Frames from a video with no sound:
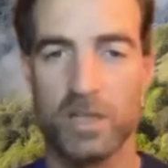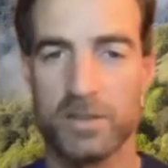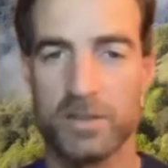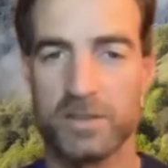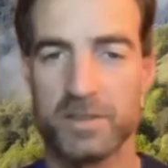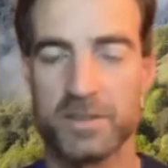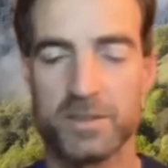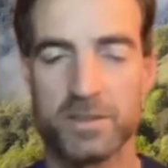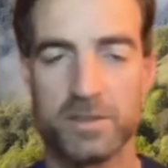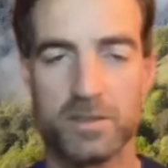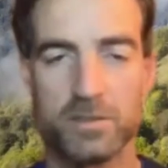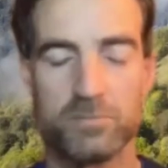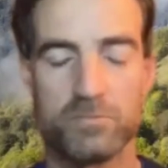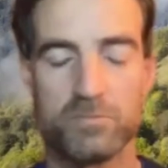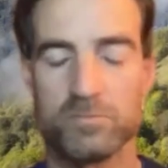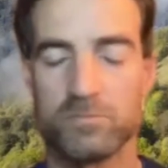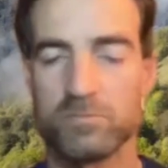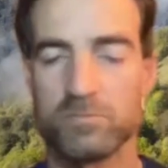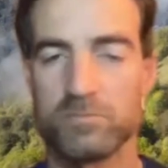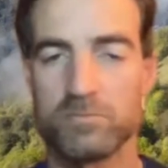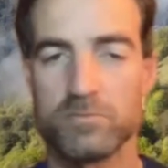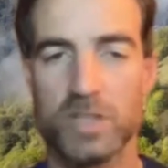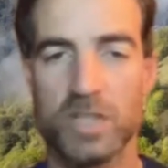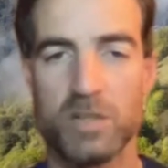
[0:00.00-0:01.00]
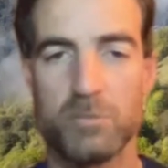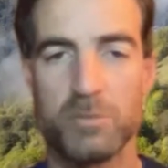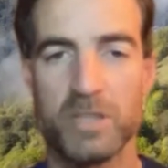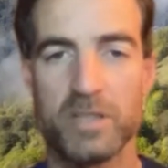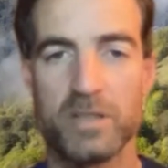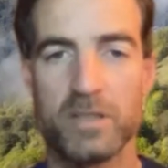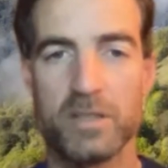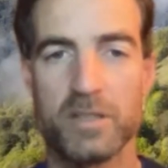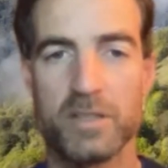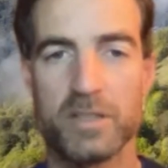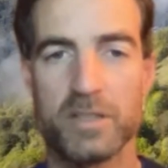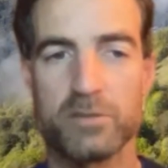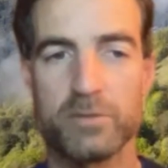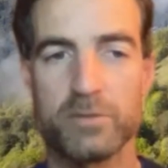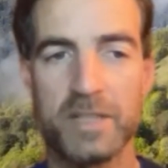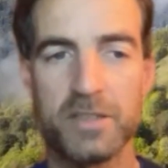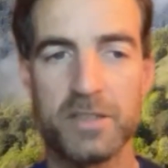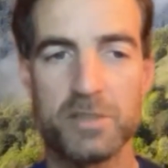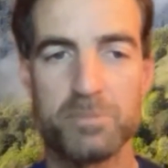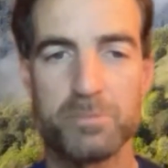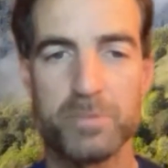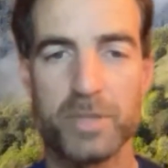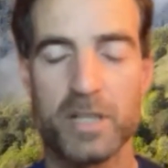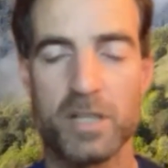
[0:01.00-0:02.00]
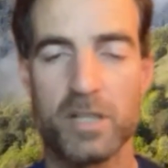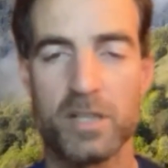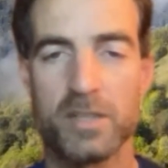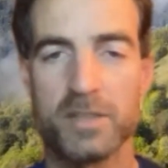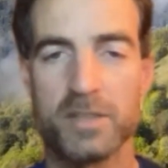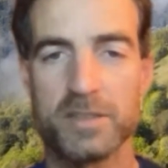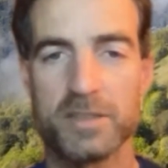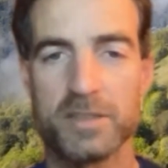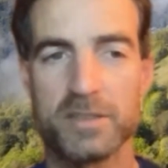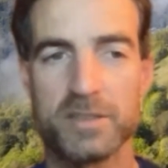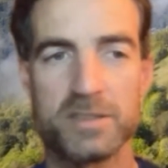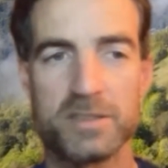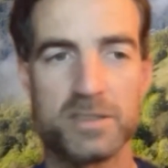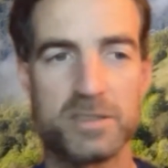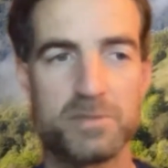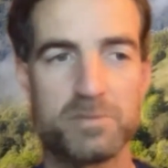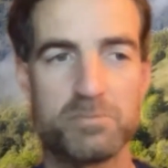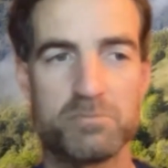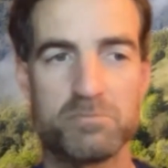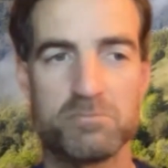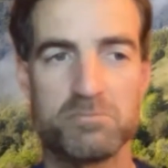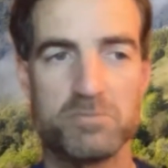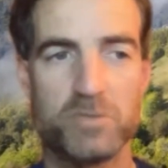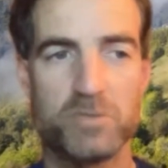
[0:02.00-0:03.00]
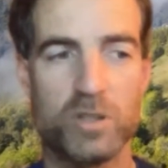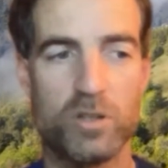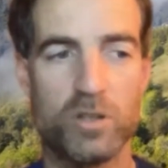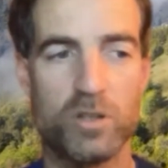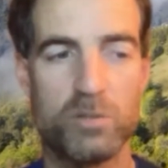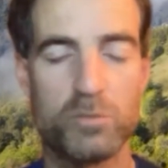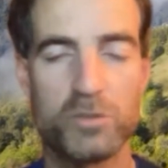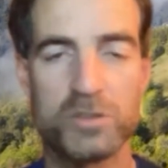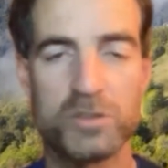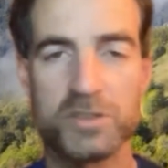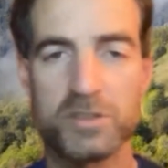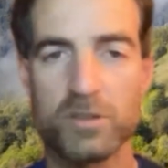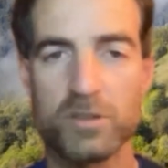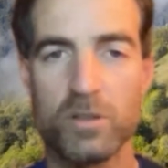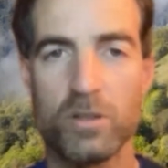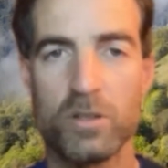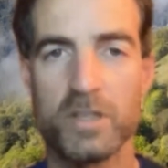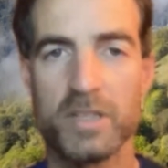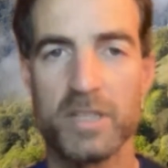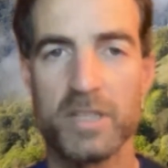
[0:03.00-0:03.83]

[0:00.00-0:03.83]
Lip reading: it's I mean, in the graduate part, it's almost all in